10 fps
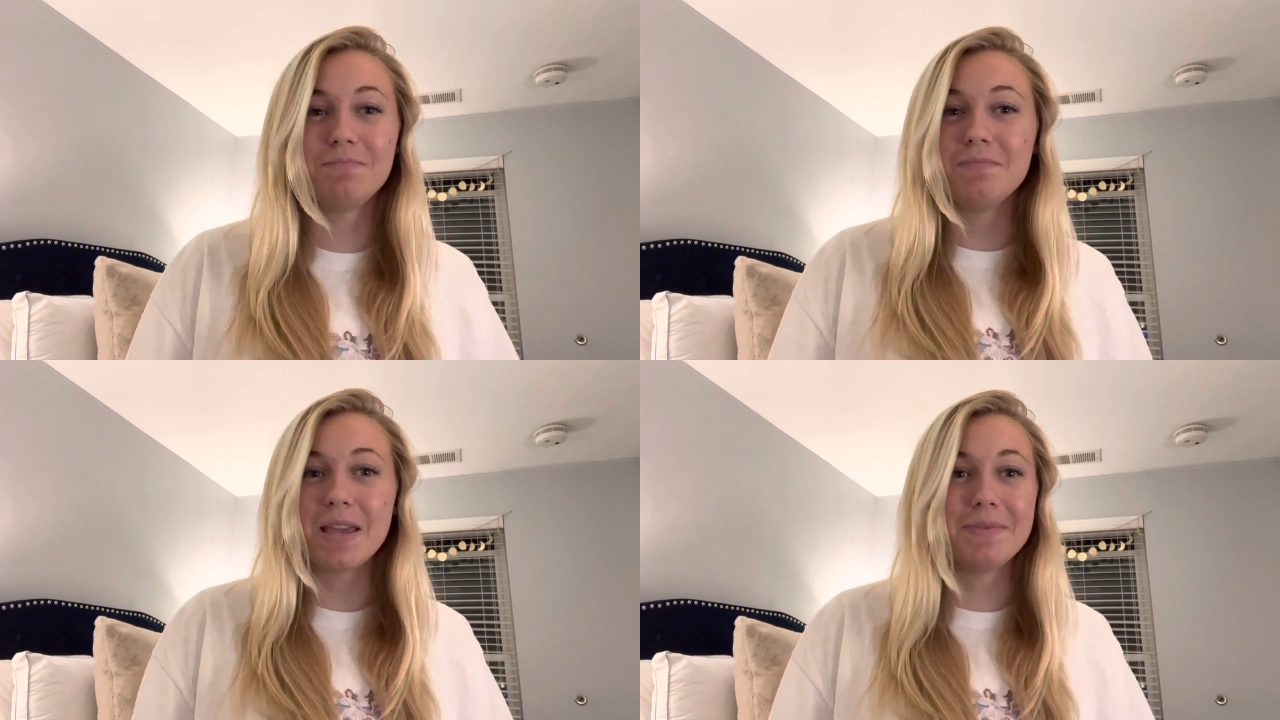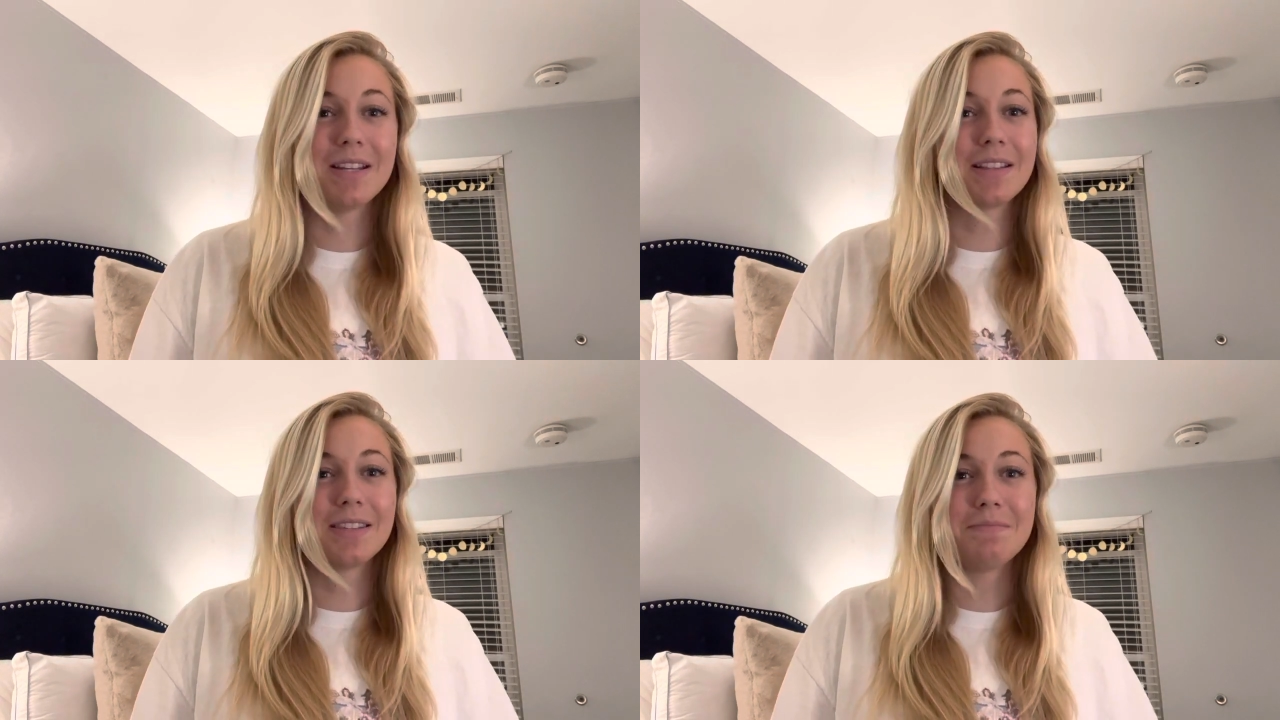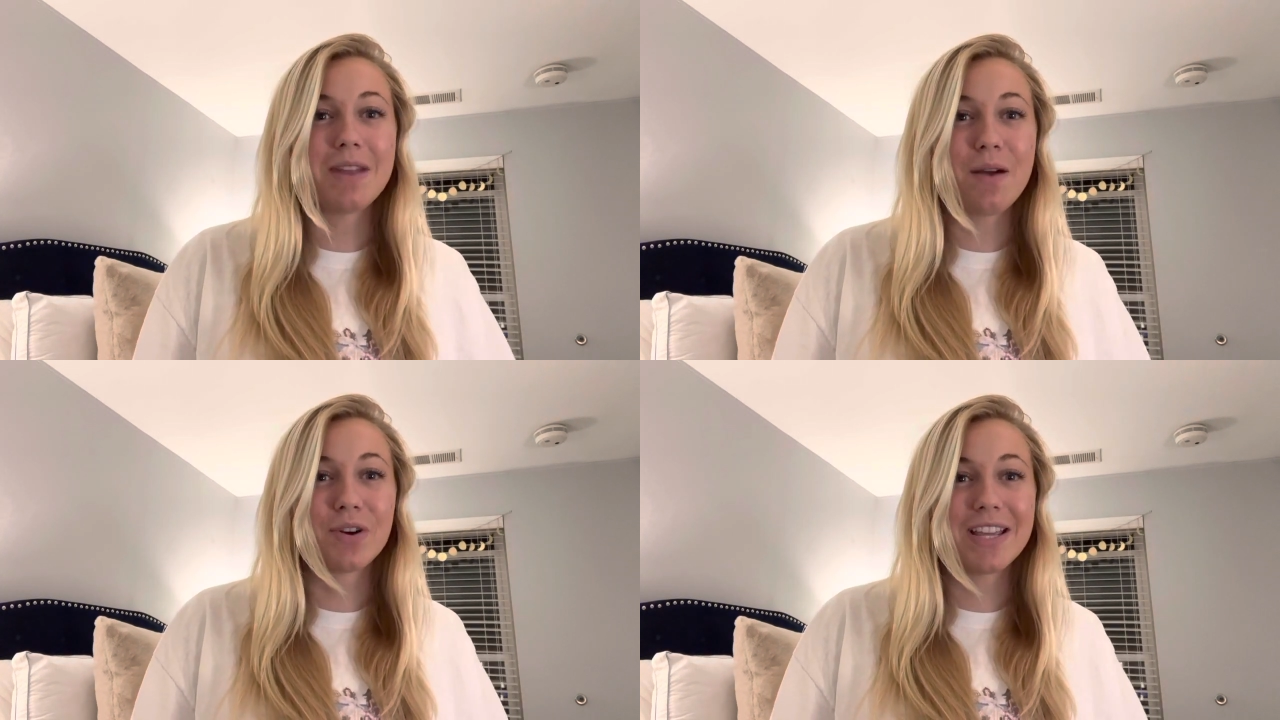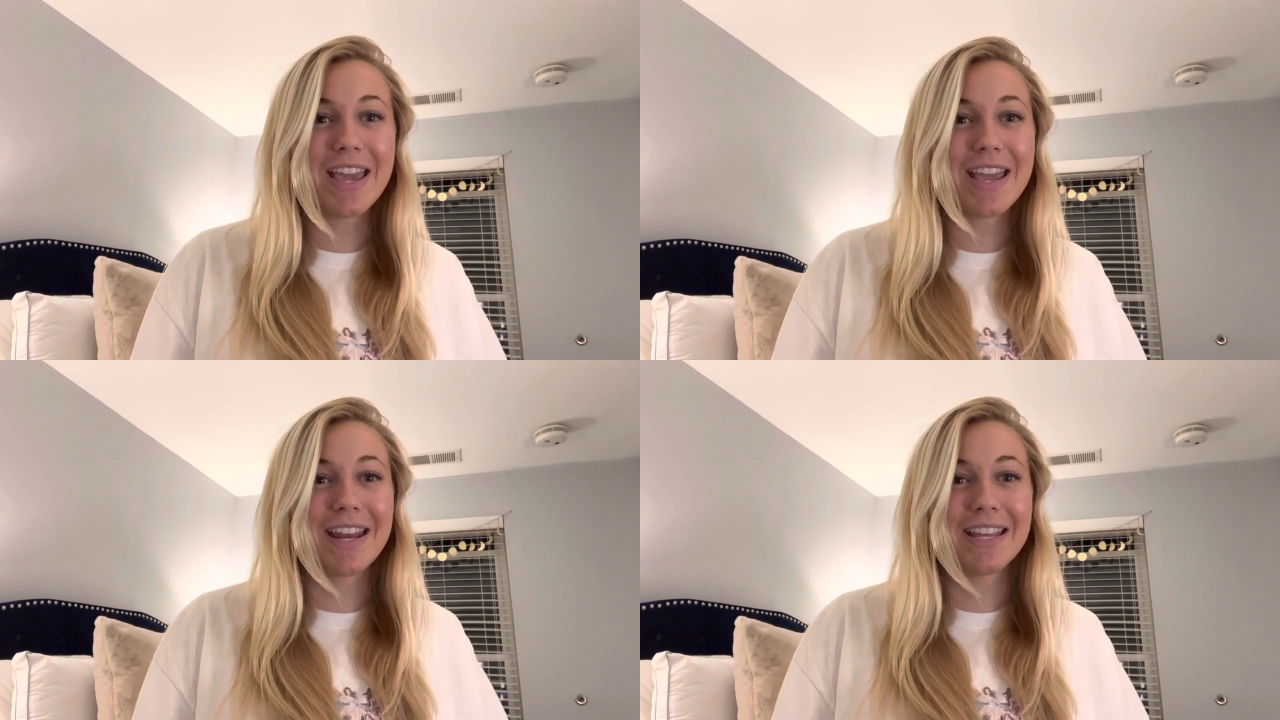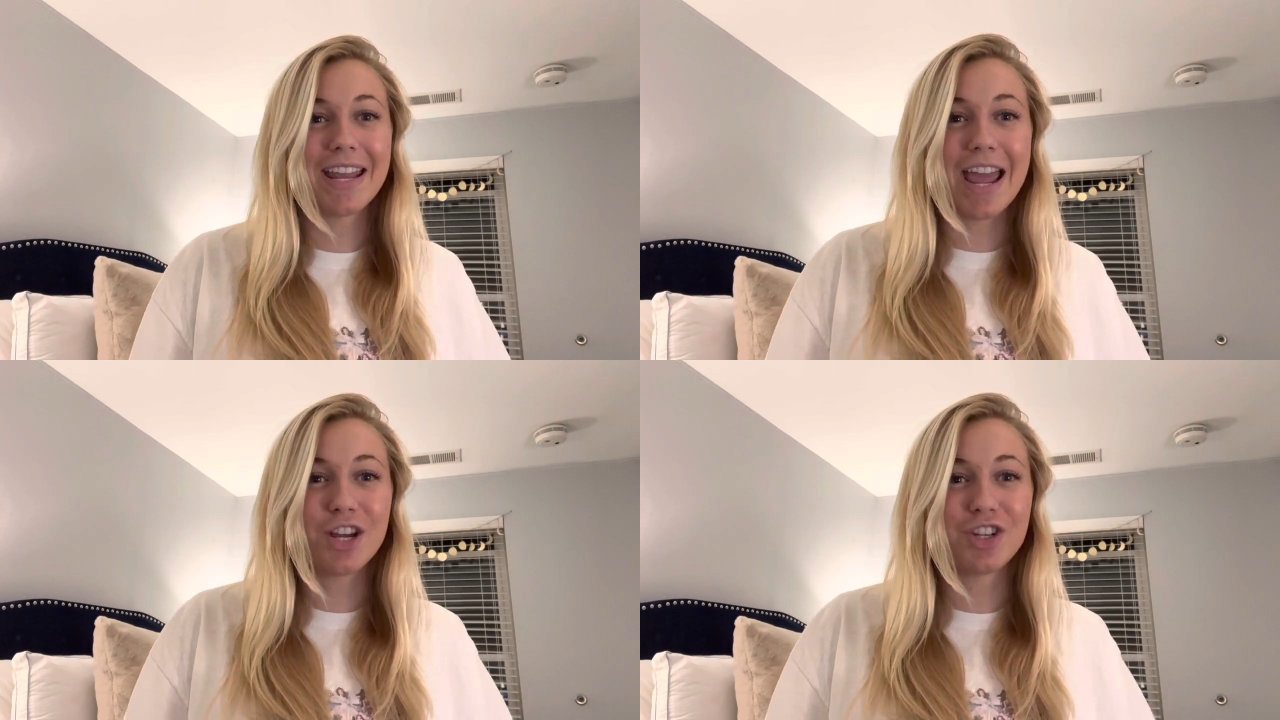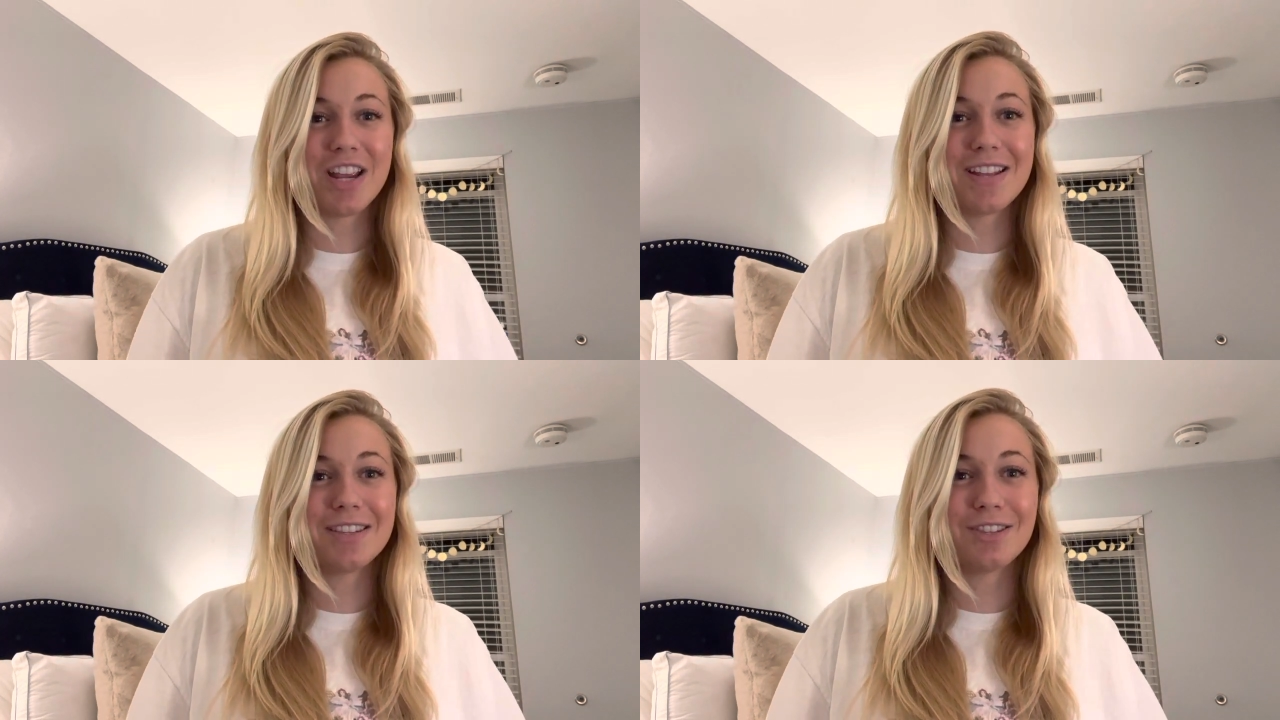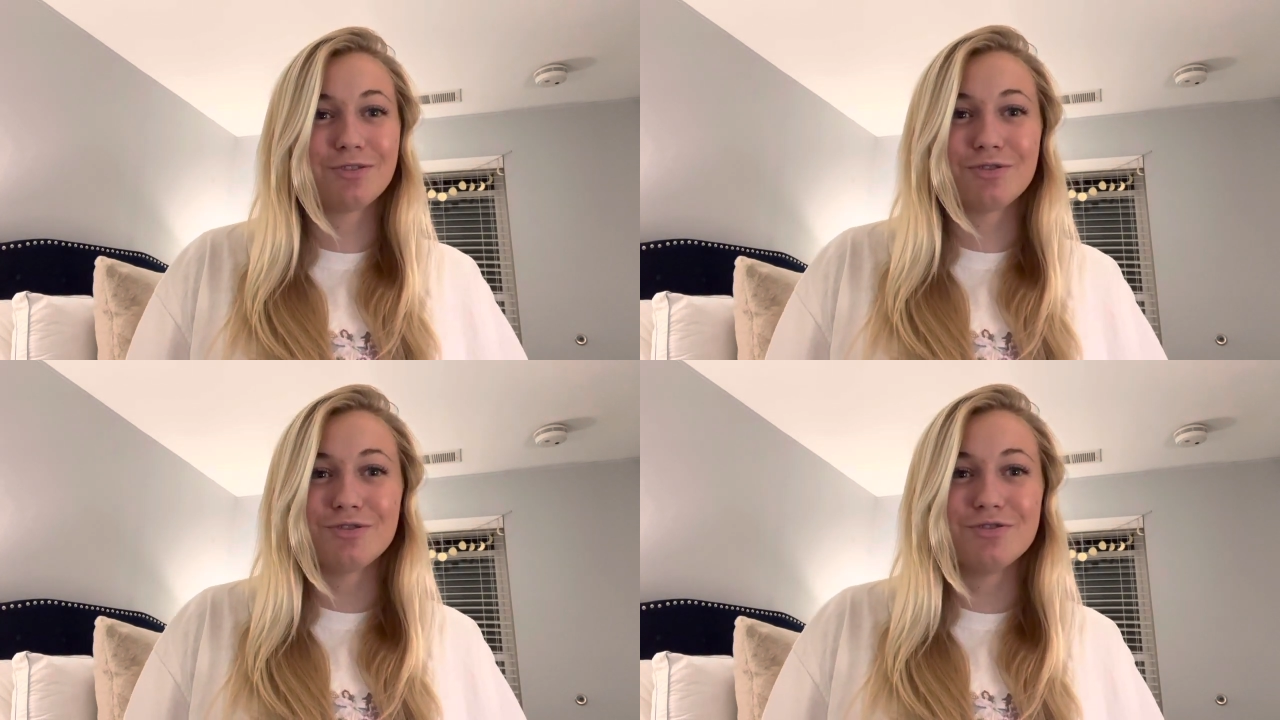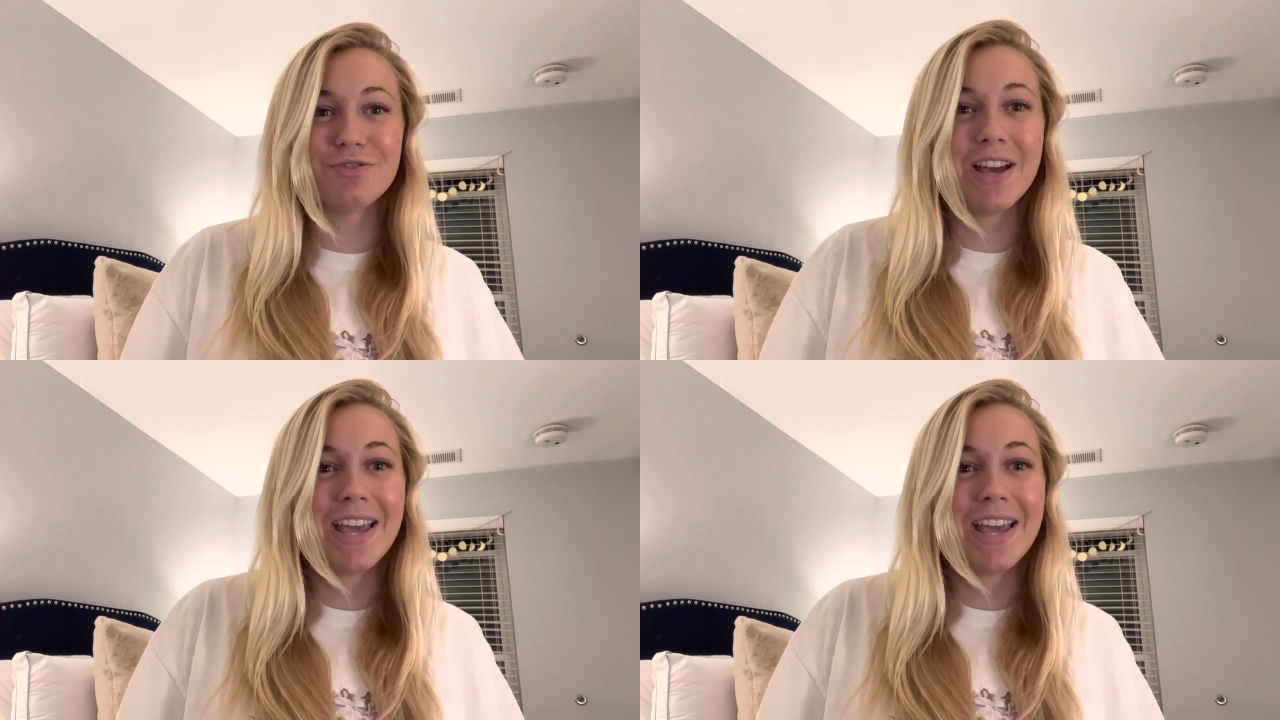maybe done some networking and connections through